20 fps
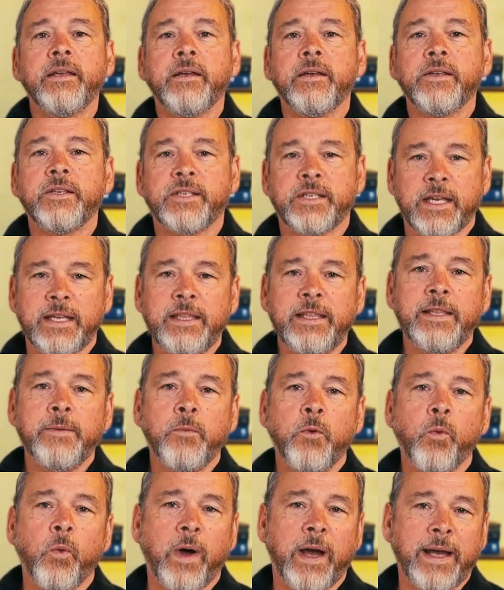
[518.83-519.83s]
Send them
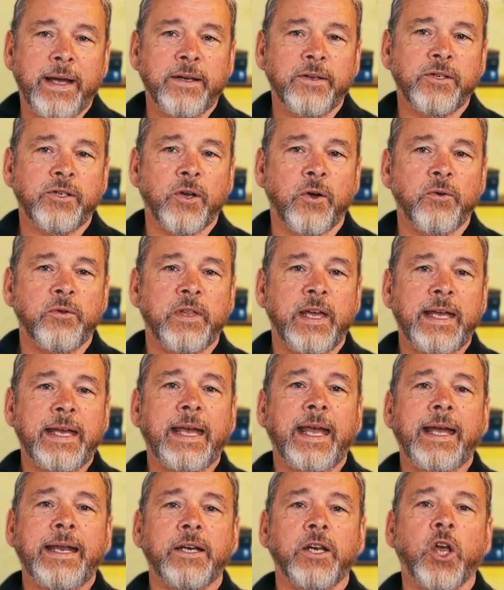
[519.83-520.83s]
away so they
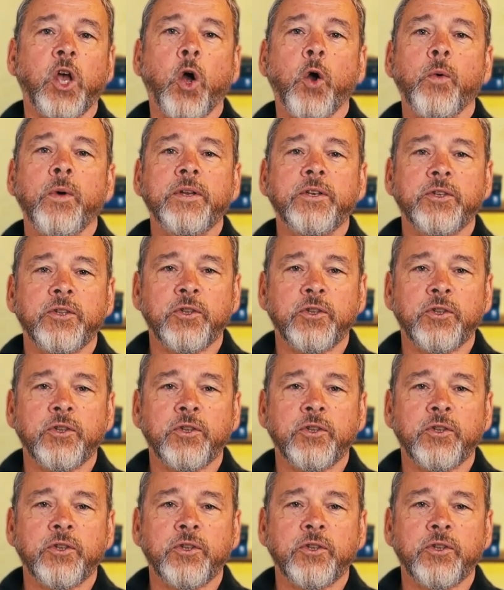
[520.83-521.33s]
can go into